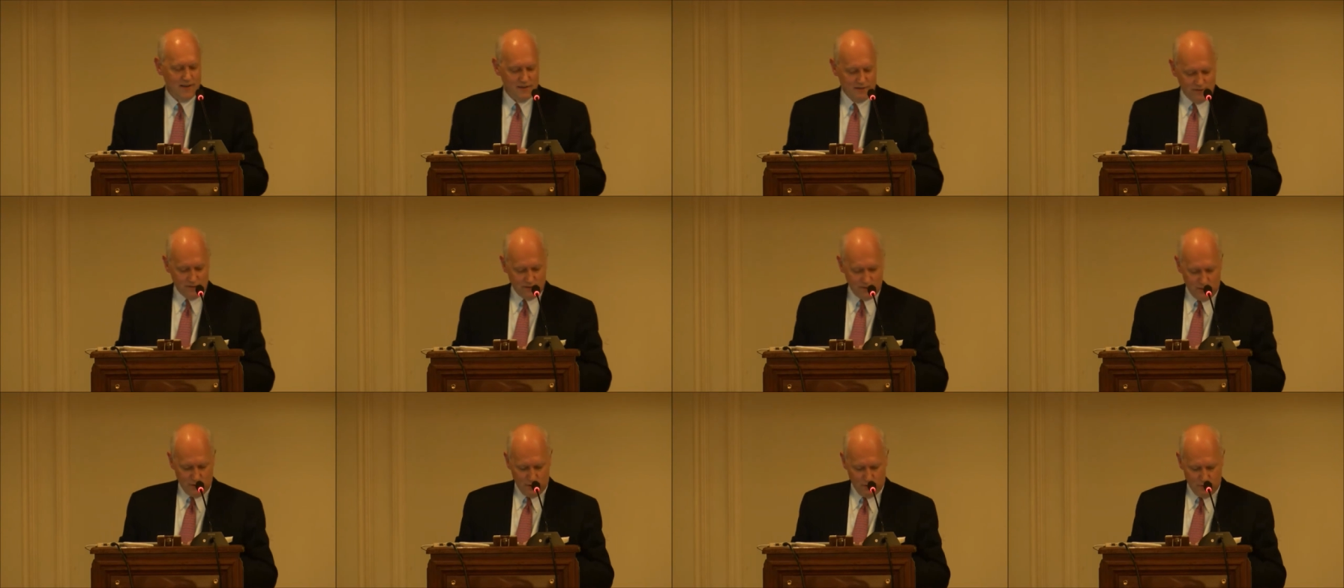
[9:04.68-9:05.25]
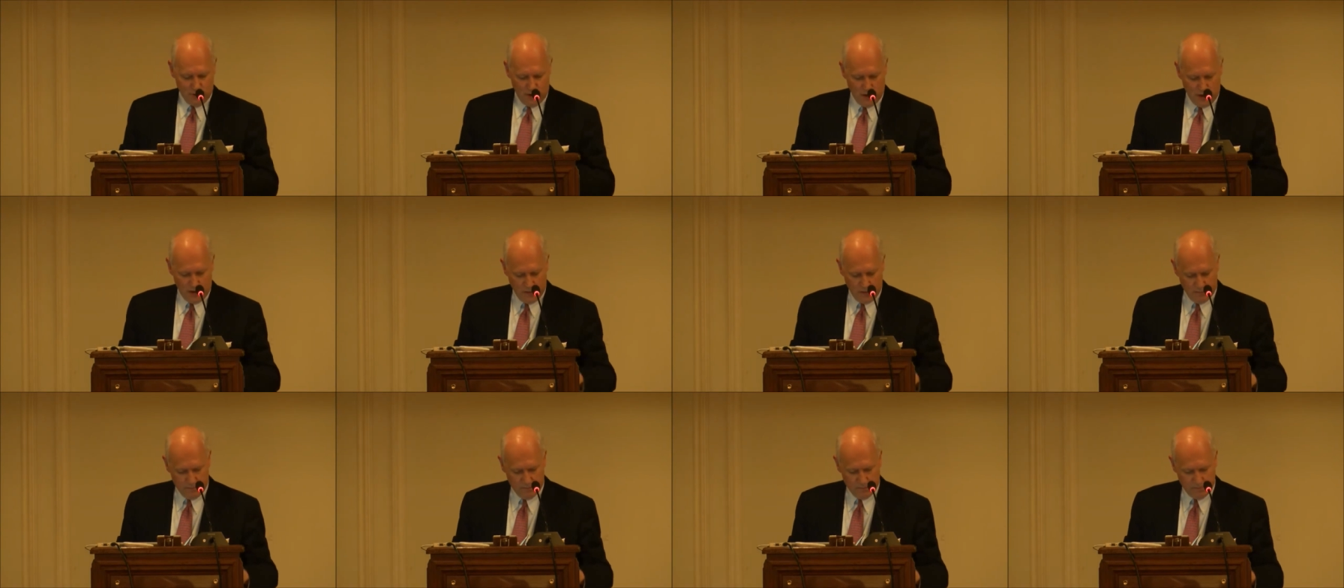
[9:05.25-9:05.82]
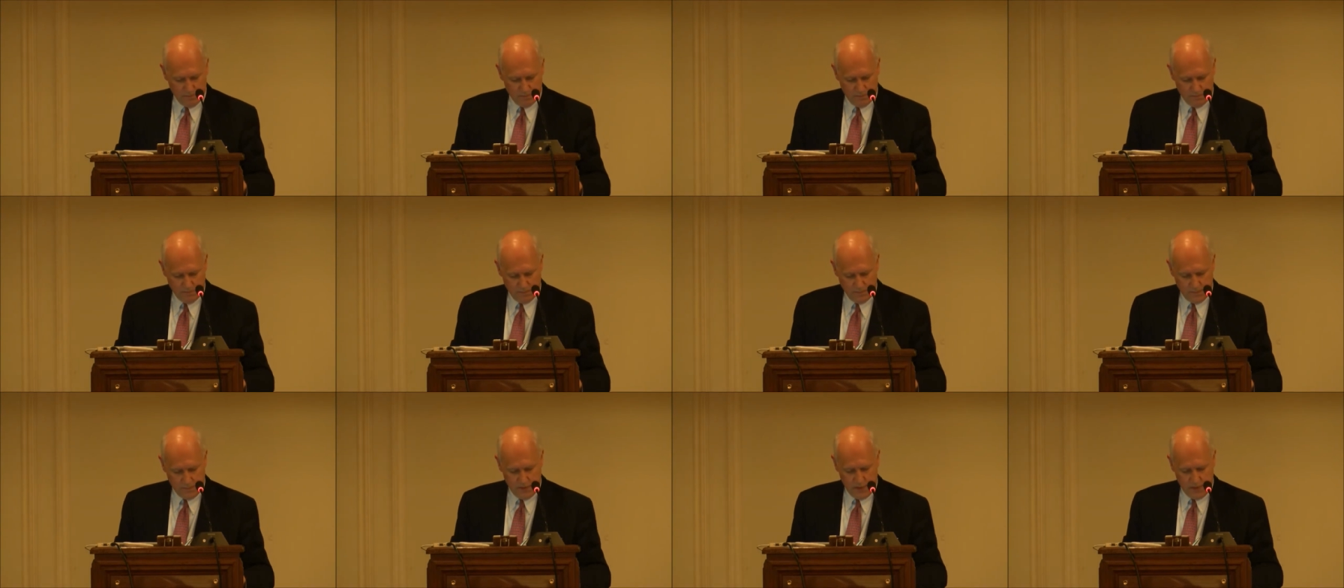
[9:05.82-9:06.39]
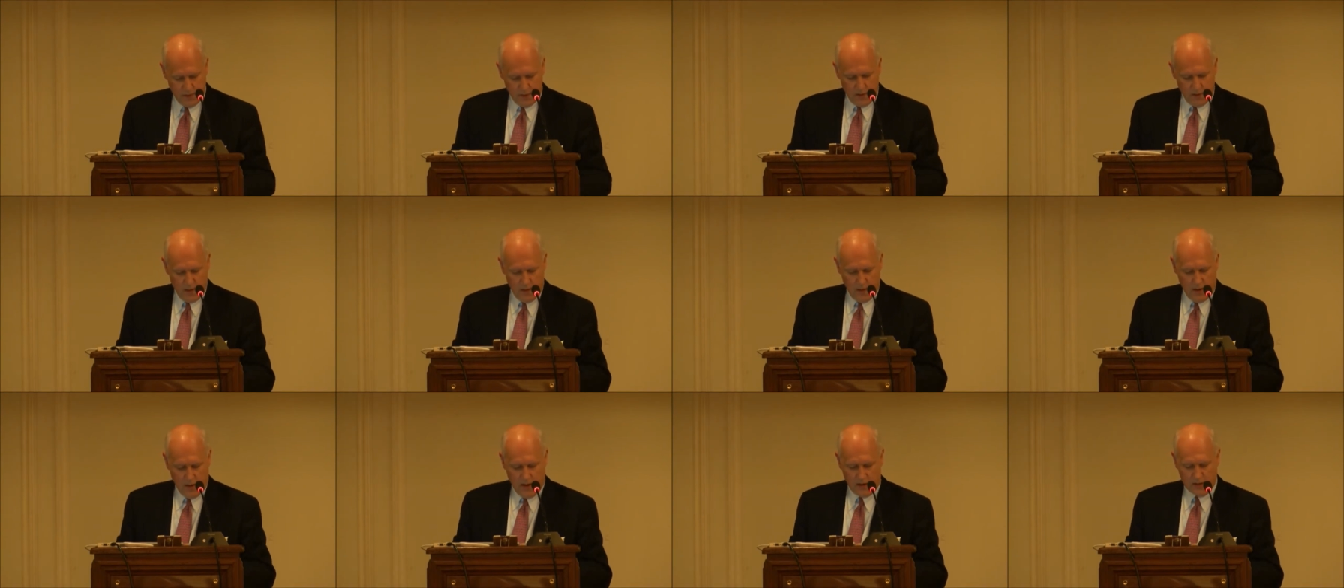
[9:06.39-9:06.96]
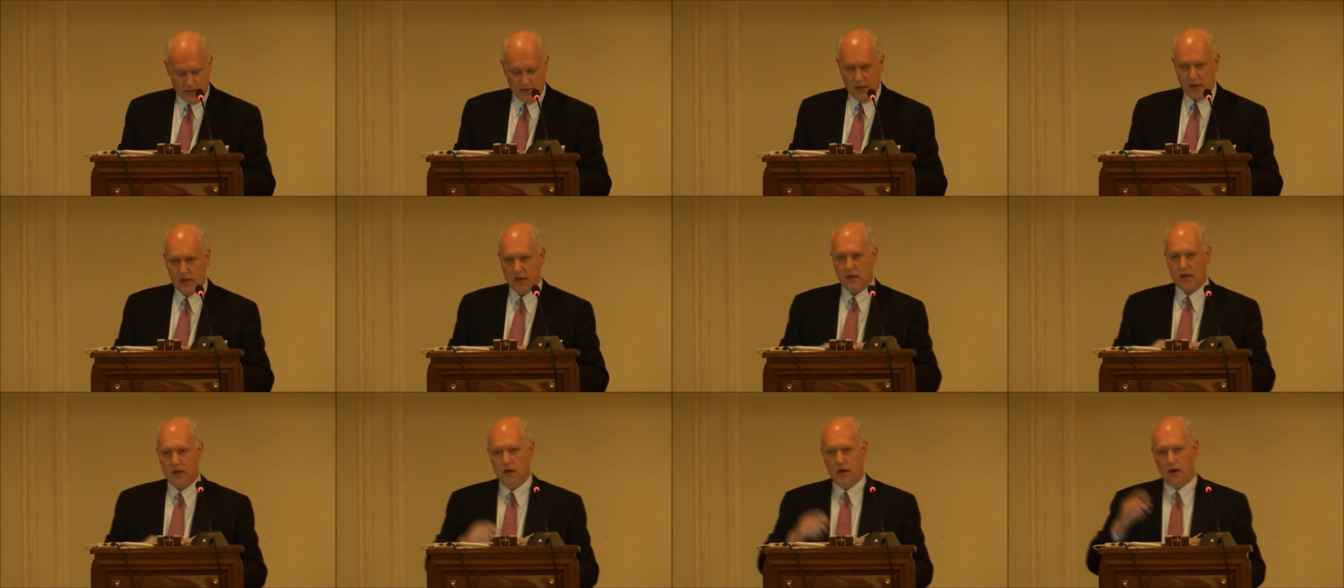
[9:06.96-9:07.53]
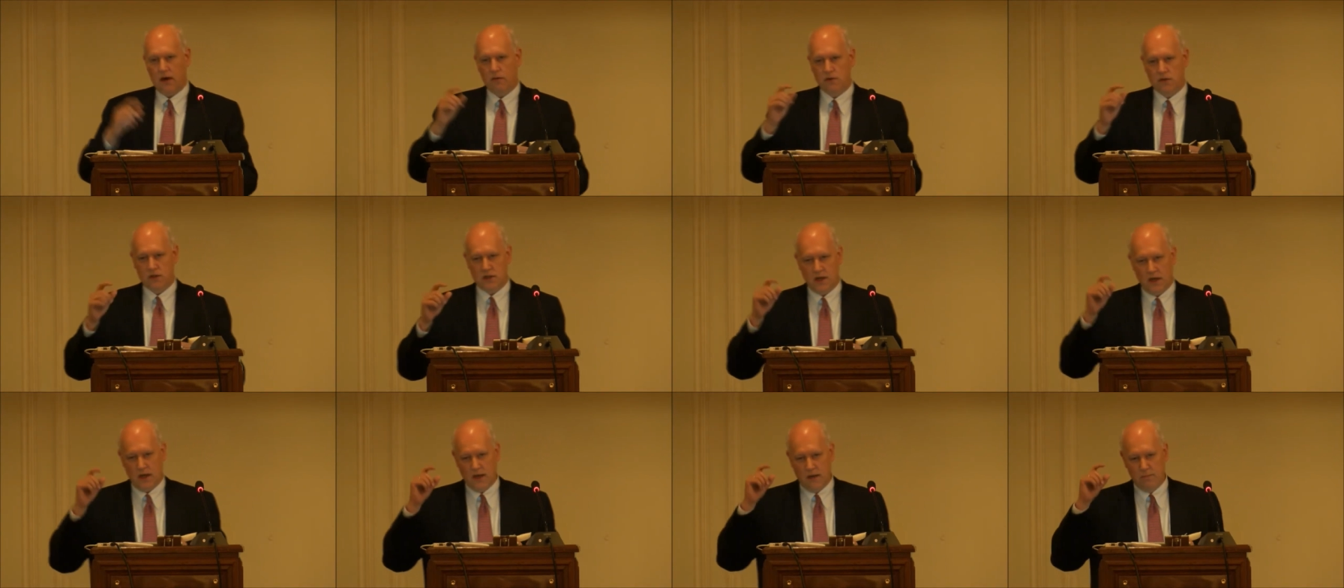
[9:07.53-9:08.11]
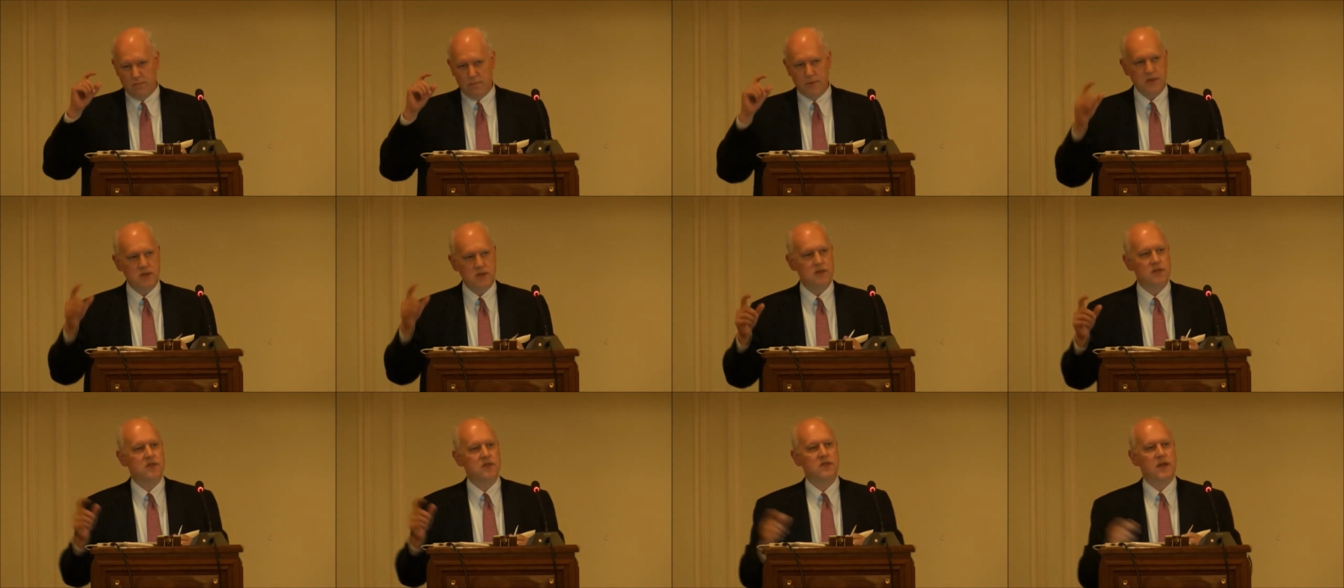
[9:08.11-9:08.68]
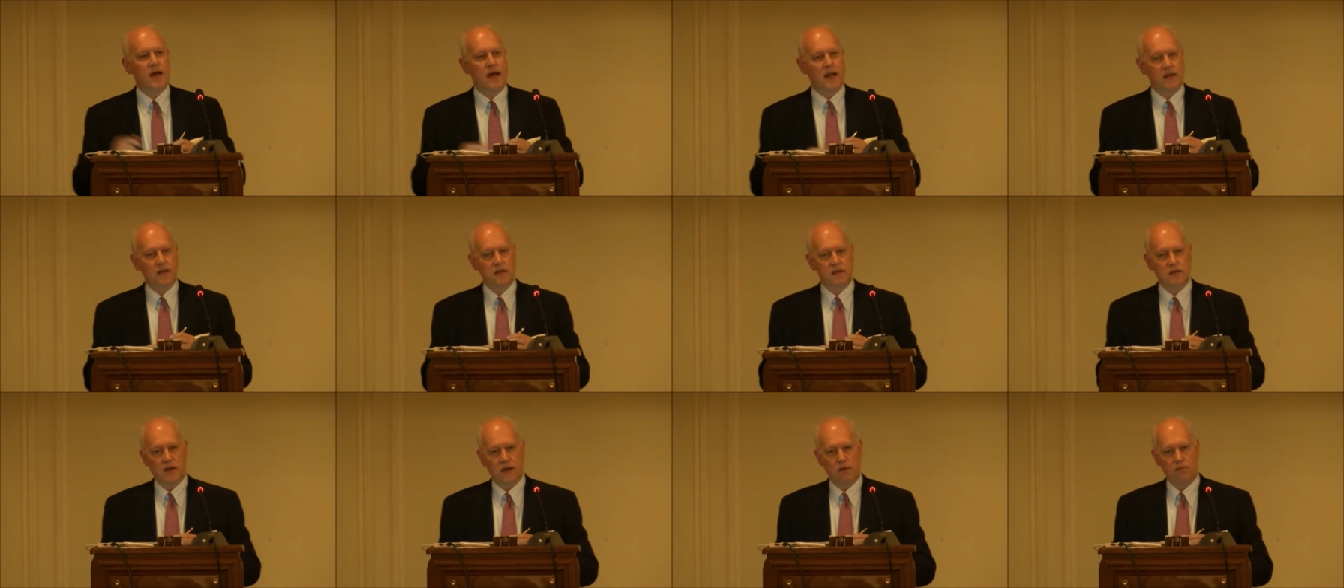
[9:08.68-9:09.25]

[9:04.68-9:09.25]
so um, I think I would say business talent,